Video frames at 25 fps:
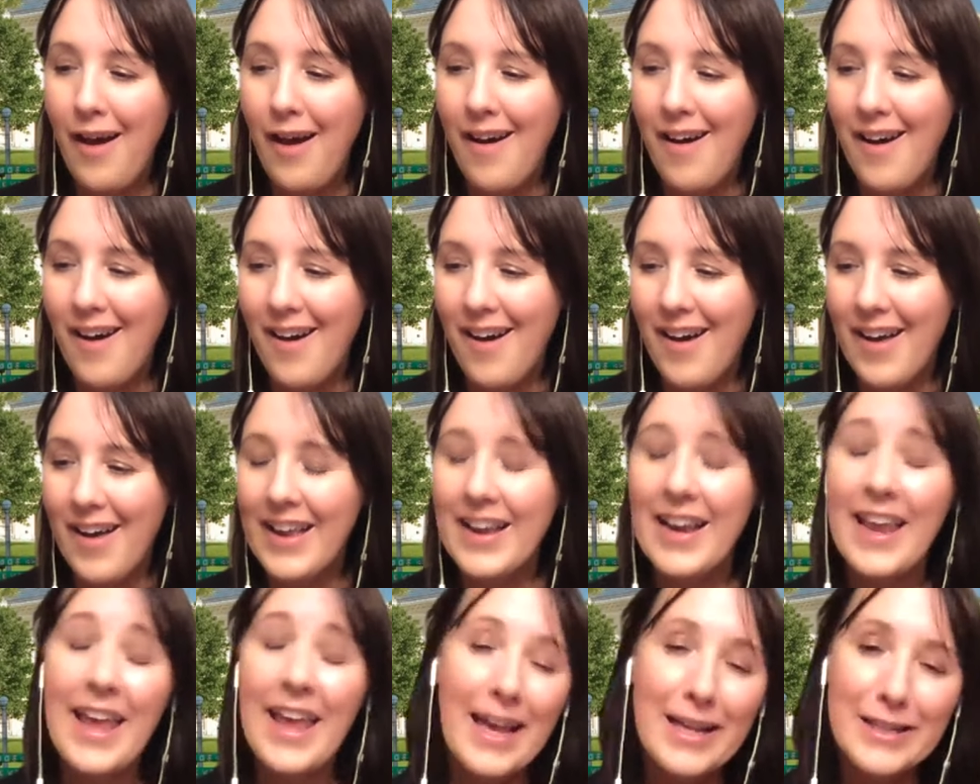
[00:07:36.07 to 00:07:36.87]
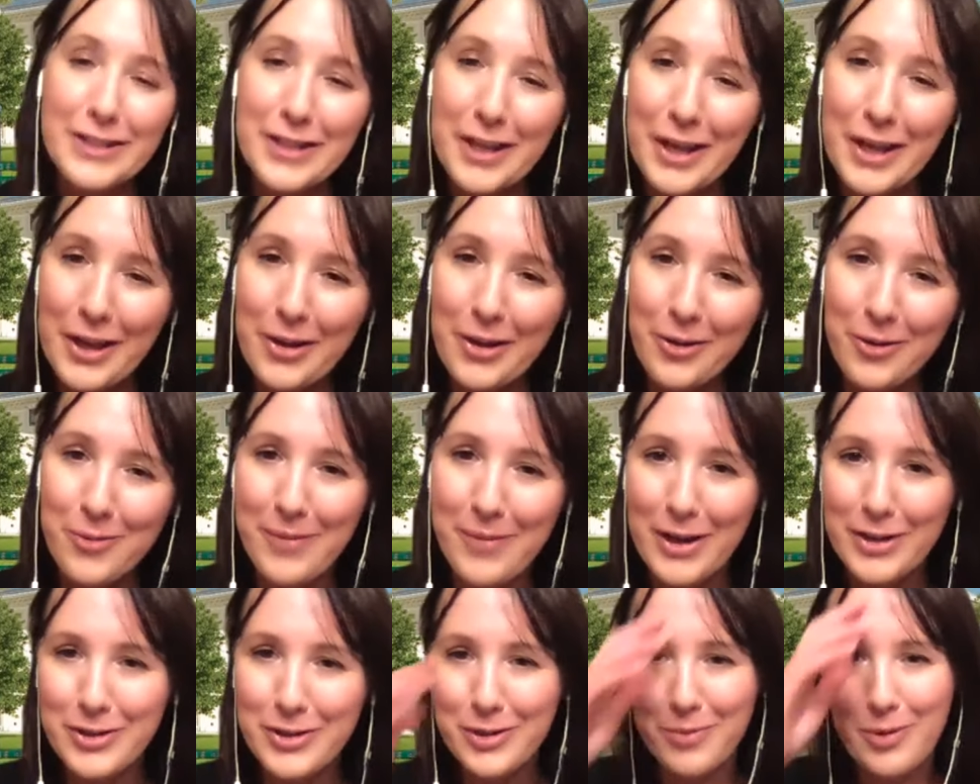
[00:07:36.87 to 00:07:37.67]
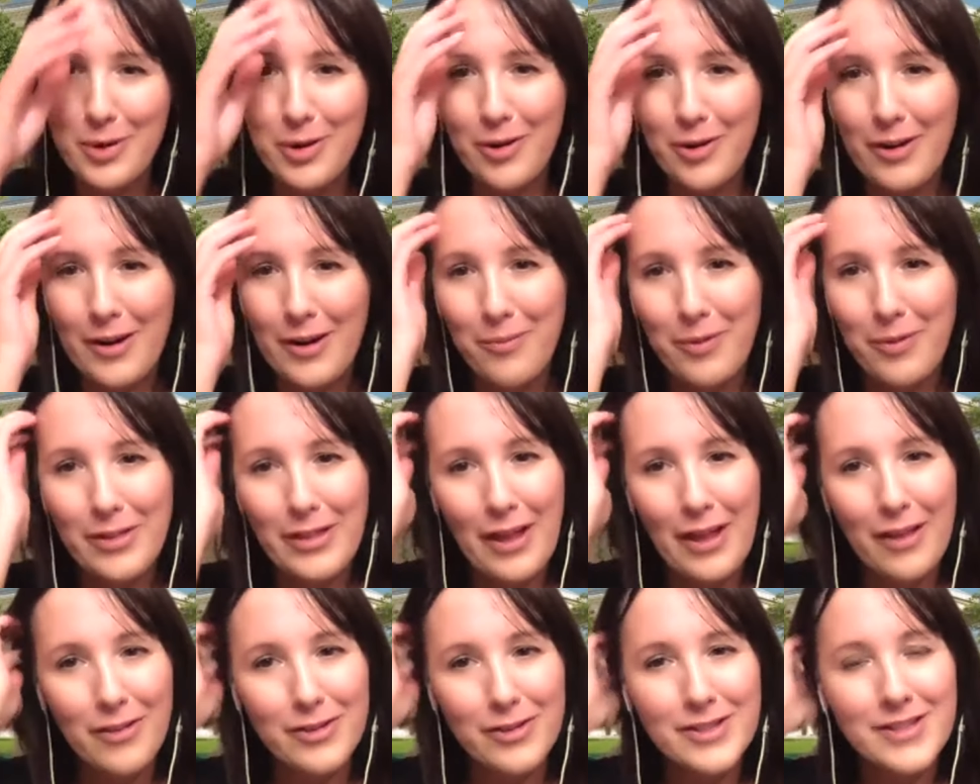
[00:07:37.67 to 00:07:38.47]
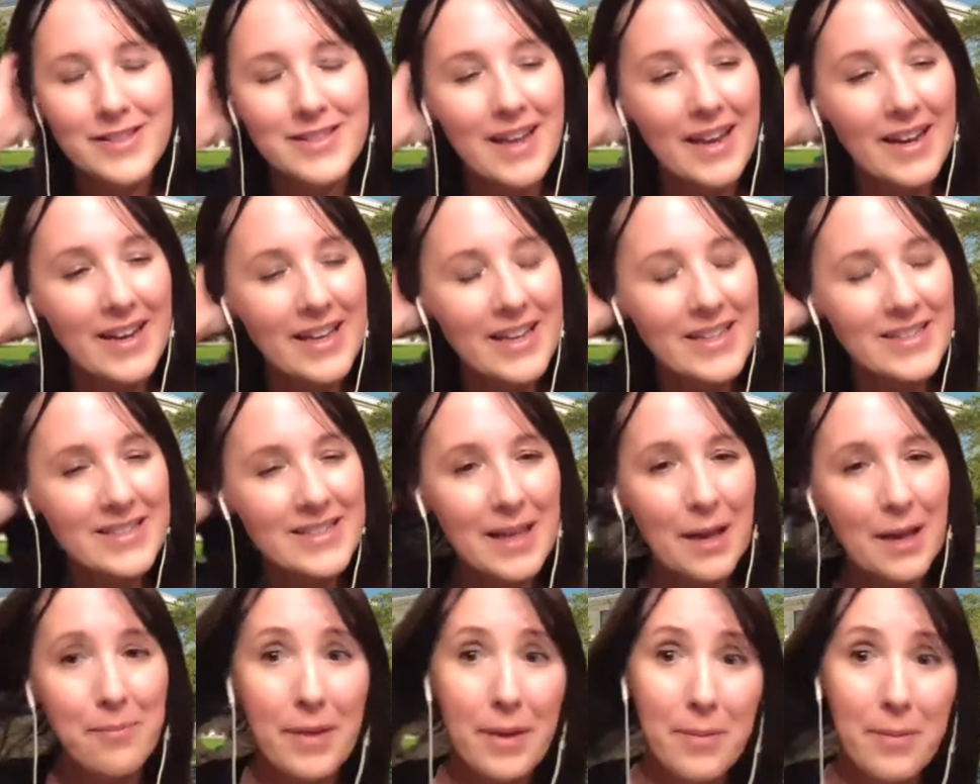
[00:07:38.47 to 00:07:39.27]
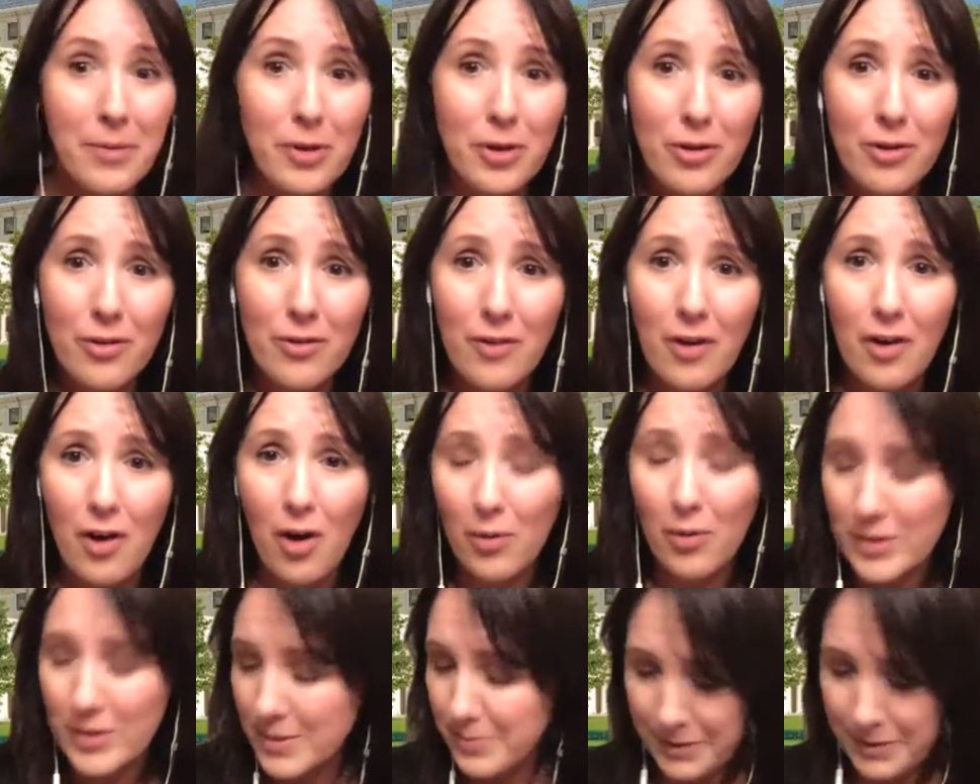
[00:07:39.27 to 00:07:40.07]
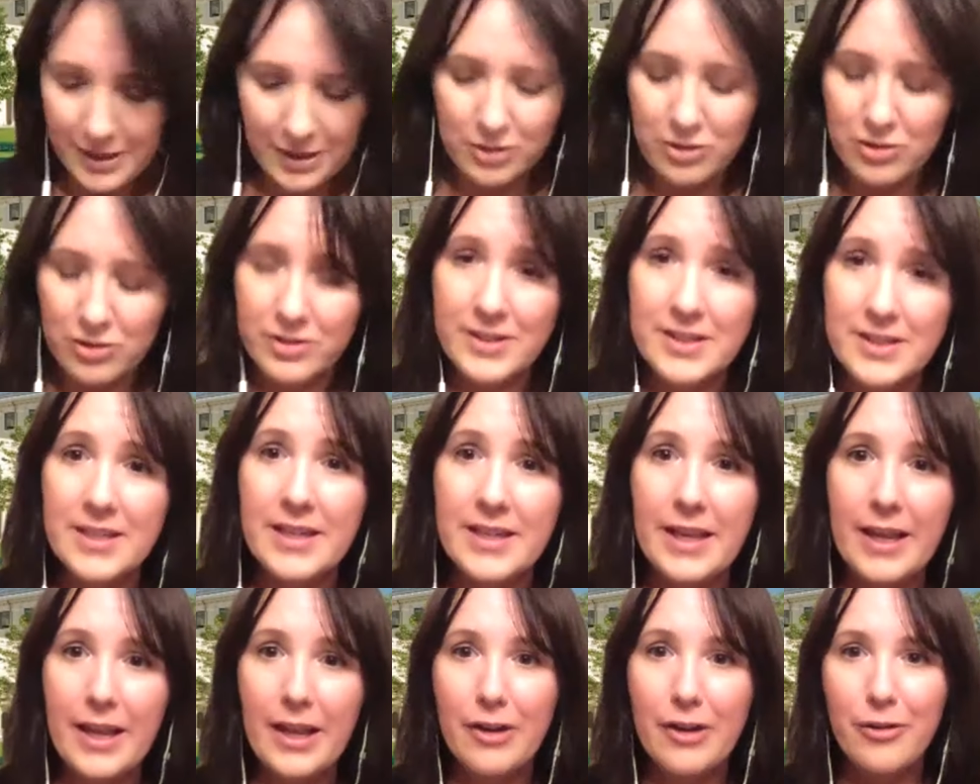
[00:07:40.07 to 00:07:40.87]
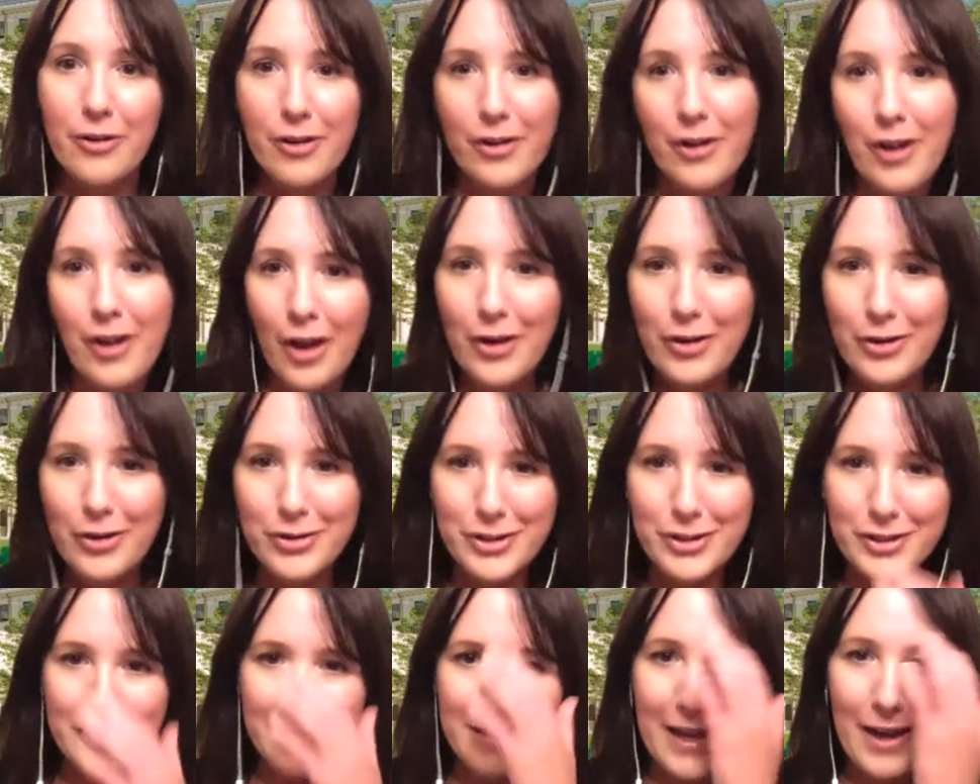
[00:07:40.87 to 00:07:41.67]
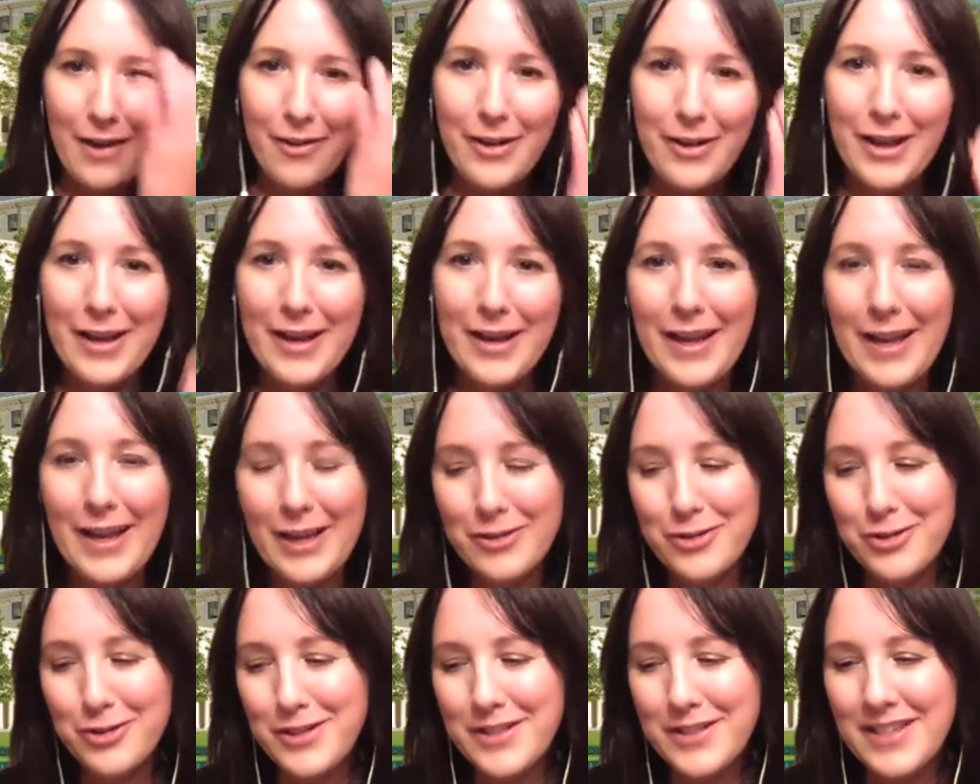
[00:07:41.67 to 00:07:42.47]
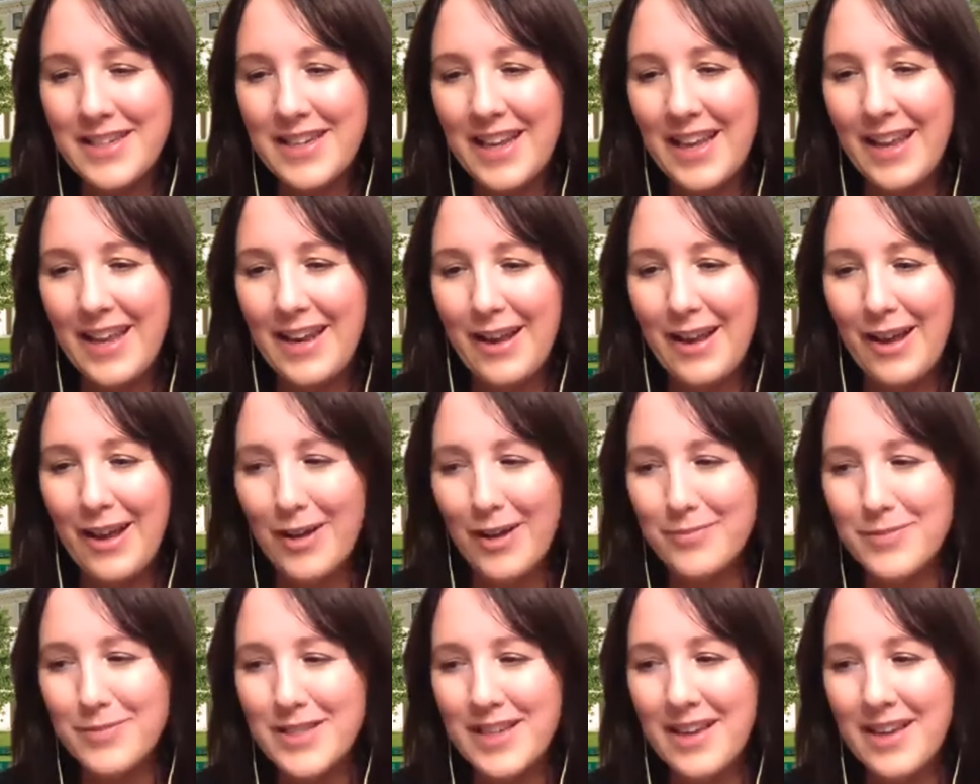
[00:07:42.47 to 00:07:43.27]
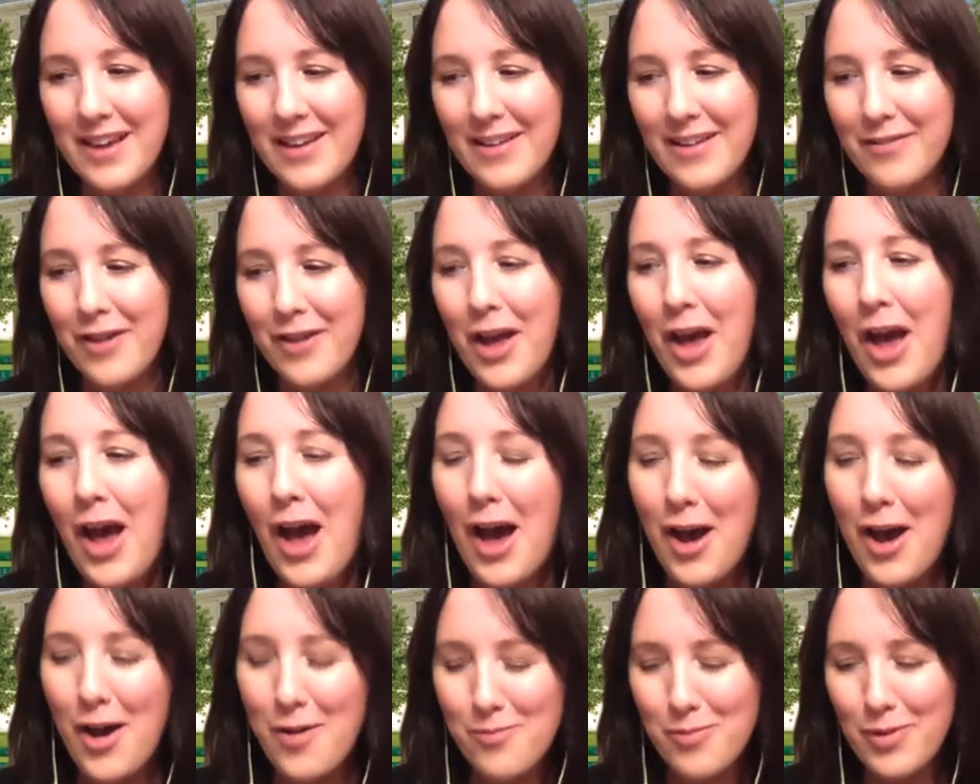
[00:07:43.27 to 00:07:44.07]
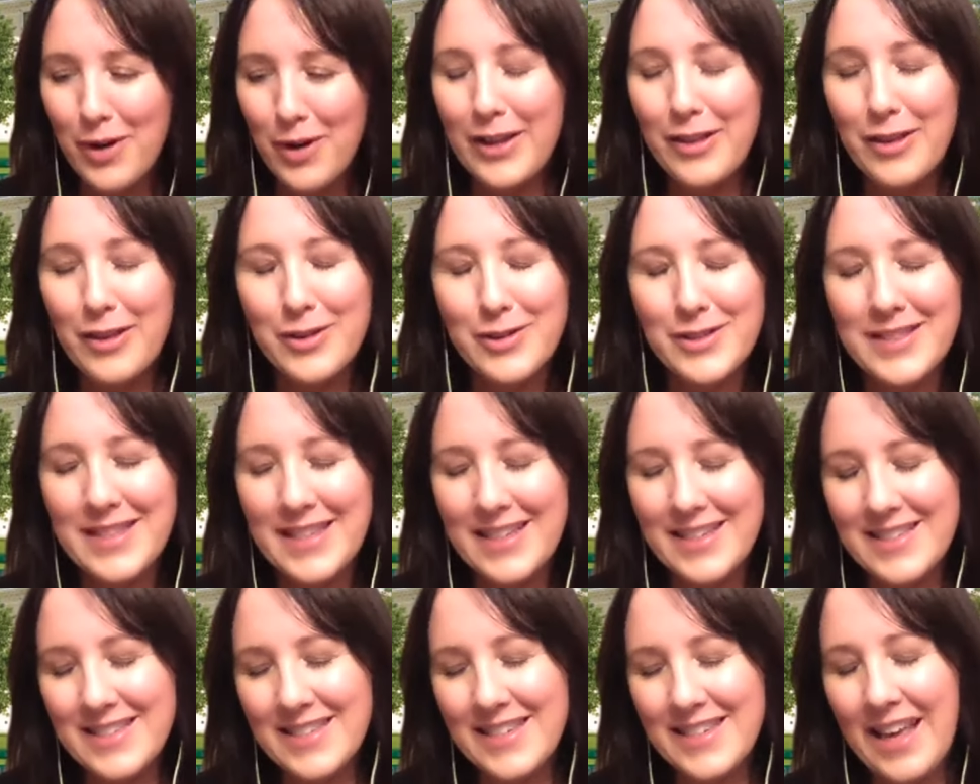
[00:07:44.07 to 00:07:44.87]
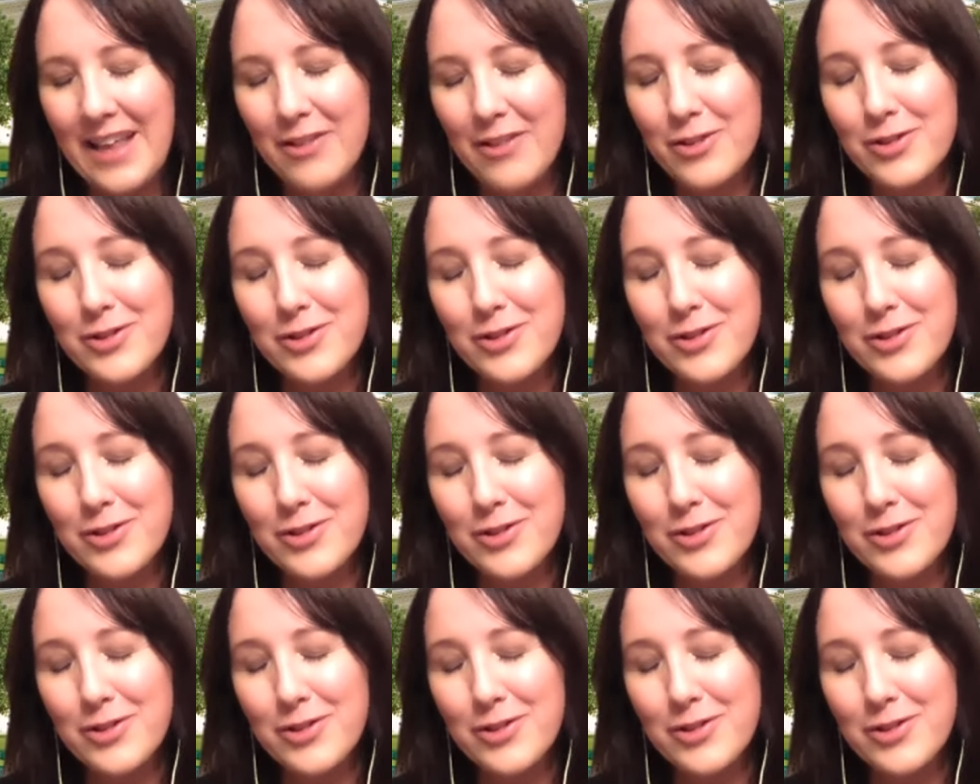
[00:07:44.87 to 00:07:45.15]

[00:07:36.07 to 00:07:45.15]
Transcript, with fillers: uh, enhancing your major program with other studies that maybe you've always been interested in, or you're just now getting interested in um, to kind of uh, bring those things together.